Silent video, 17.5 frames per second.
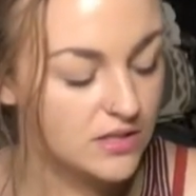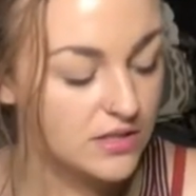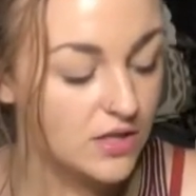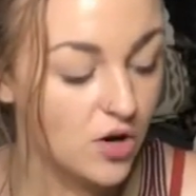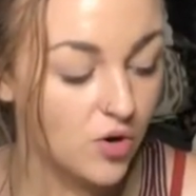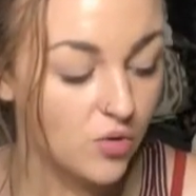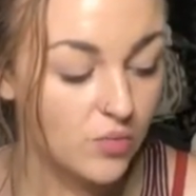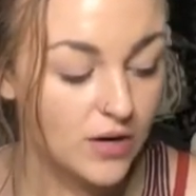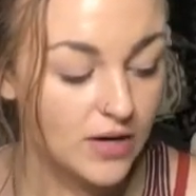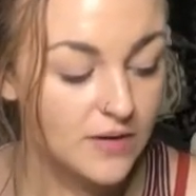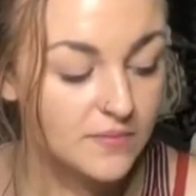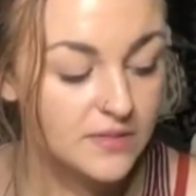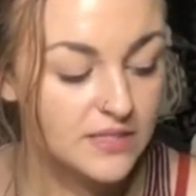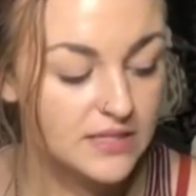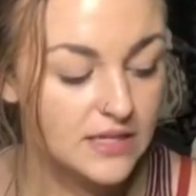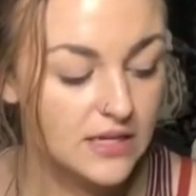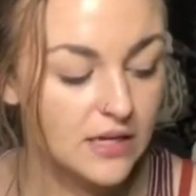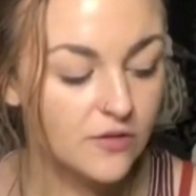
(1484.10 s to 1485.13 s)
So what I'm
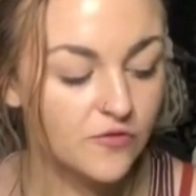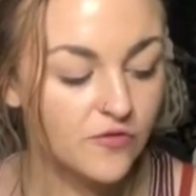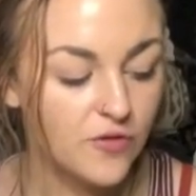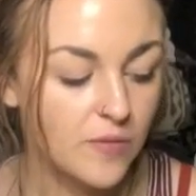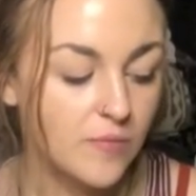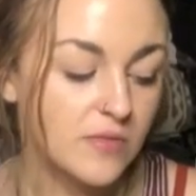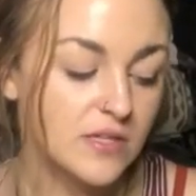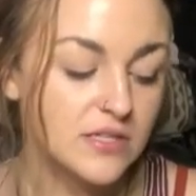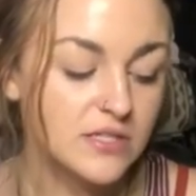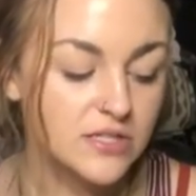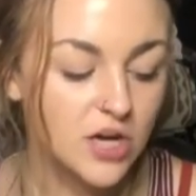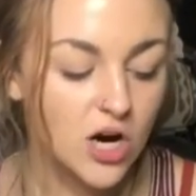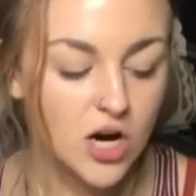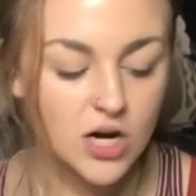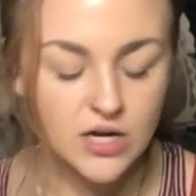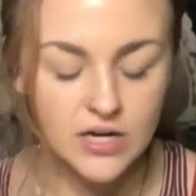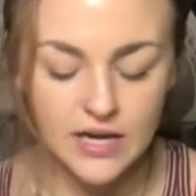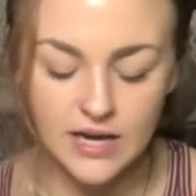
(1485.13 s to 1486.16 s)
seeing from this
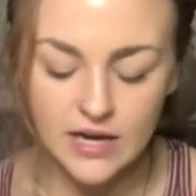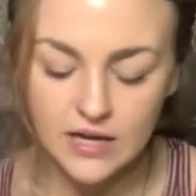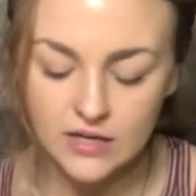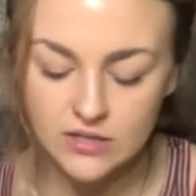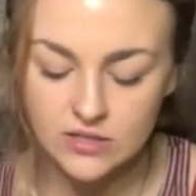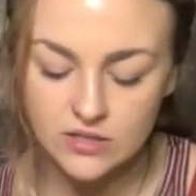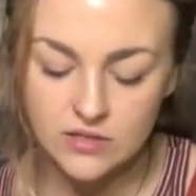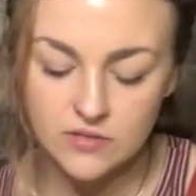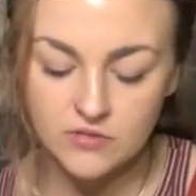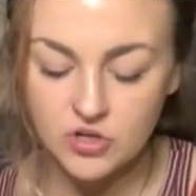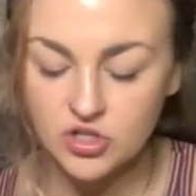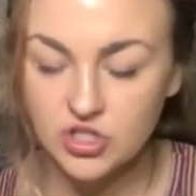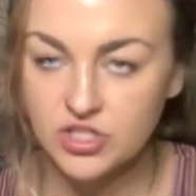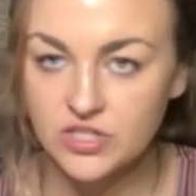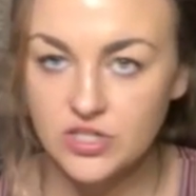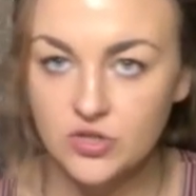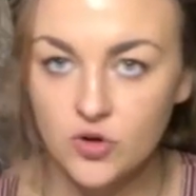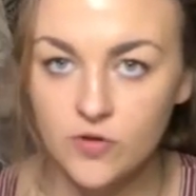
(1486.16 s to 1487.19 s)
card and
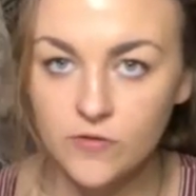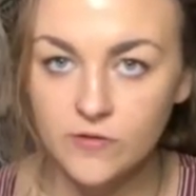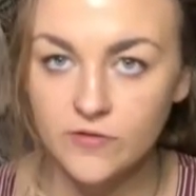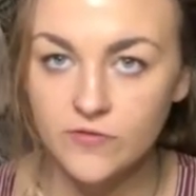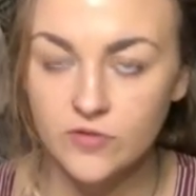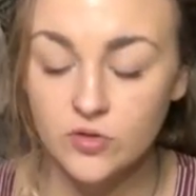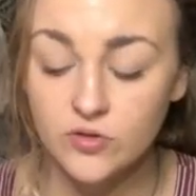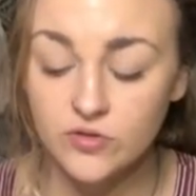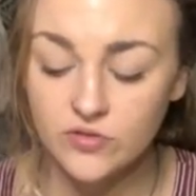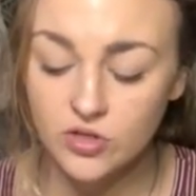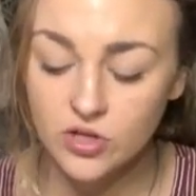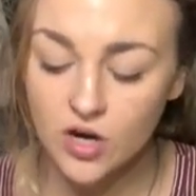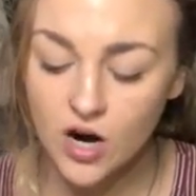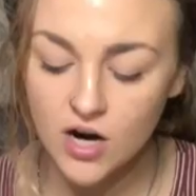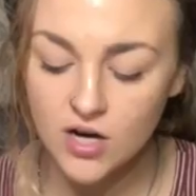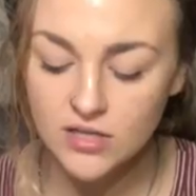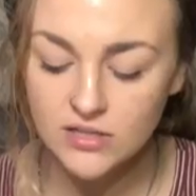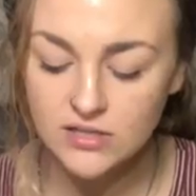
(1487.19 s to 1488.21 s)
just an overview of your
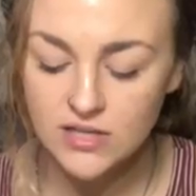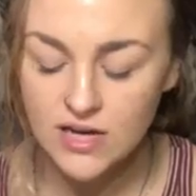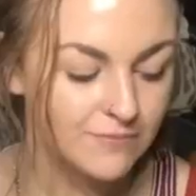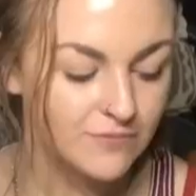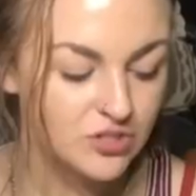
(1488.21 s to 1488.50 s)
cards,